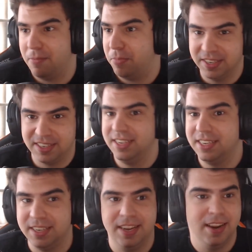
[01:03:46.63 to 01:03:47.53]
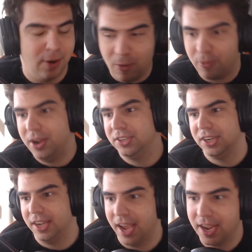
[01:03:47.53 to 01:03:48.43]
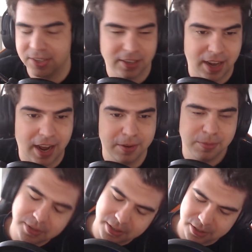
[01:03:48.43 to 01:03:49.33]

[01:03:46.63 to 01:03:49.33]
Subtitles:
brings CC, long range engage at times.